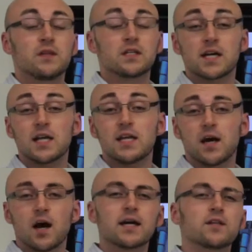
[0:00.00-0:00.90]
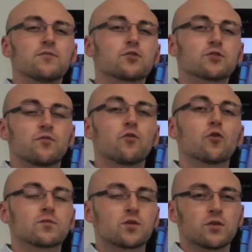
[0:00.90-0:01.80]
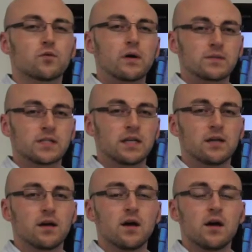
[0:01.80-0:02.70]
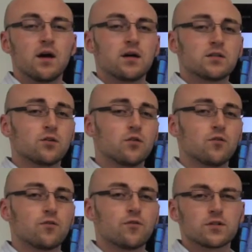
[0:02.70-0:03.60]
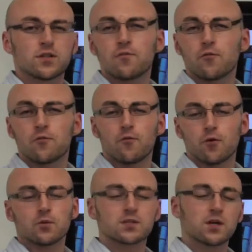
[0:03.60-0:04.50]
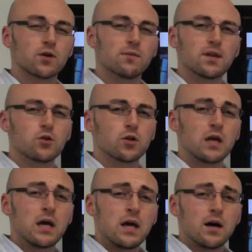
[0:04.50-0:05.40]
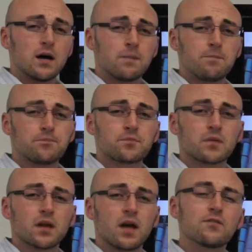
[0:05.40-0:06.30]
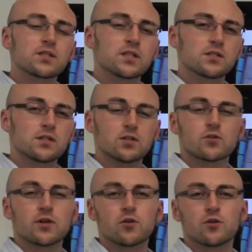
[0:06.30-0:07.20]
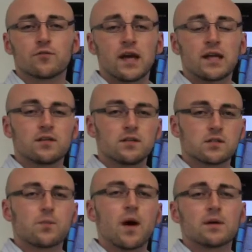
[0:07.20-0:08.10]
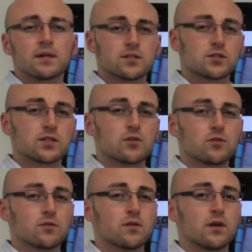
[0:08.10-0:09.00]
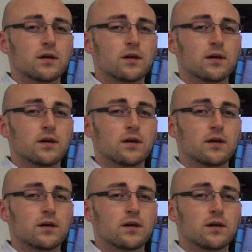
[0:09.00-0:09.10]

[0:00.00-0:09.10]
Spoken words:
designing high conversion forms on your website. So first and foremost, I want to mention, ever since the introduction of anti-spamming legislation,